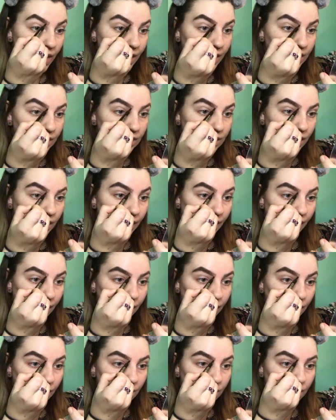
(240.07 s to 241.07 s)
has
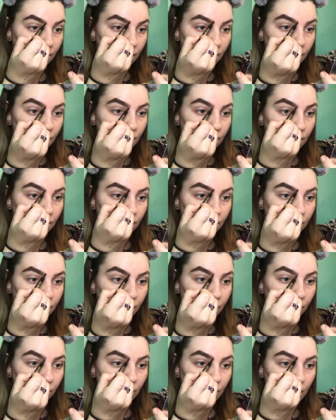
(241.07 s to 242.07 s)

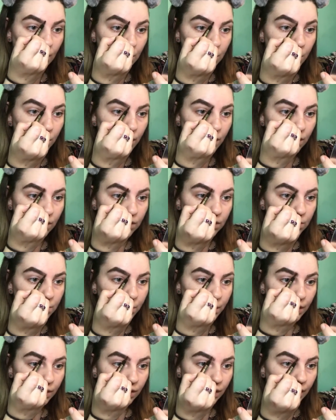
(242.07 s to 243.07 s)
thicker eyebrows
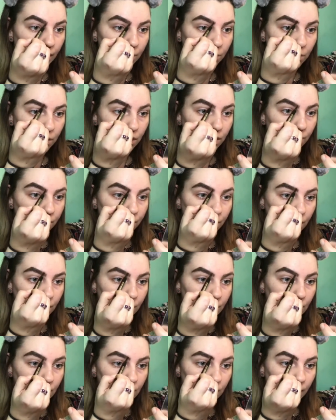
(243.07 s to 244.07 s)
but want to
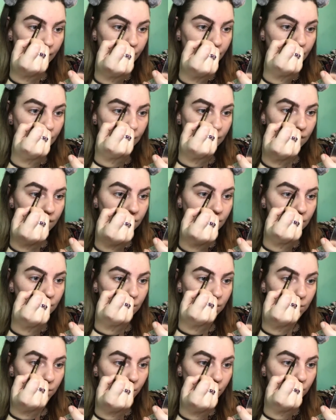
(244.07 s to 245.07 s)
fill in
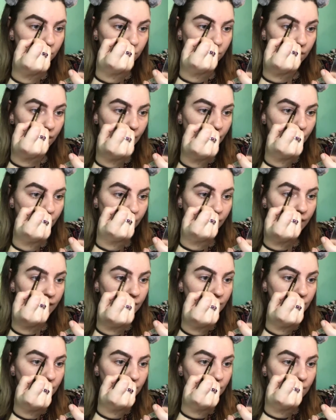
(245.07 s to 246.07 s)
sparser
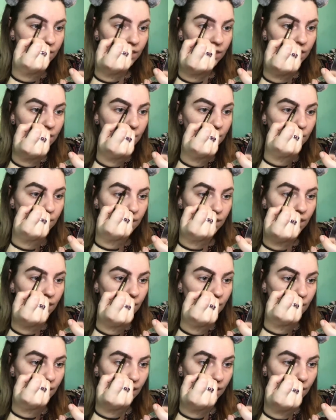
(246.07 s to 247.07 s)
areas.
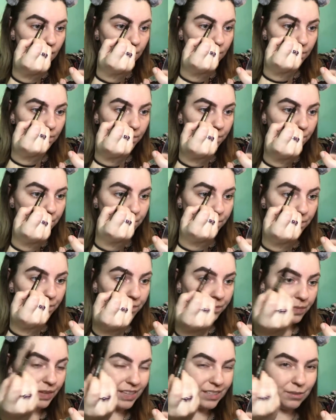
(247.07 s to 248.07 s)

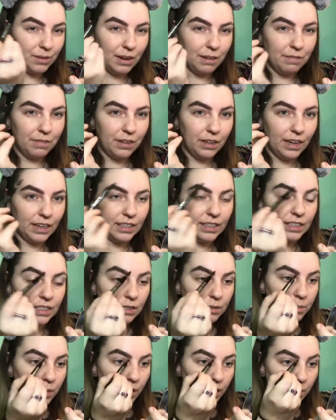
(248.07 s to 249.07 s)
That's what I feel like this
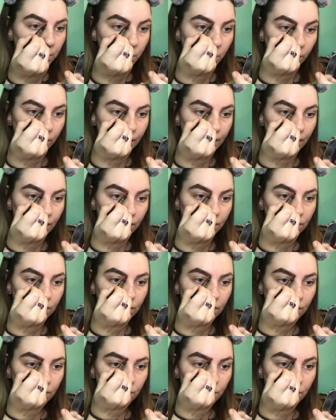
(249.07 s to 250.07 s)
is probably more geared
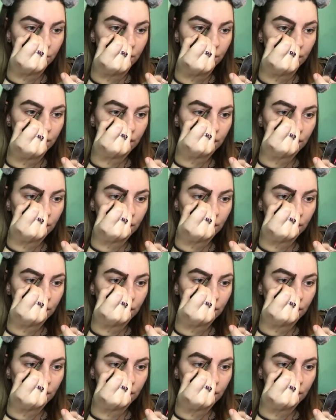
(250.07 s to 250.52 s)
to,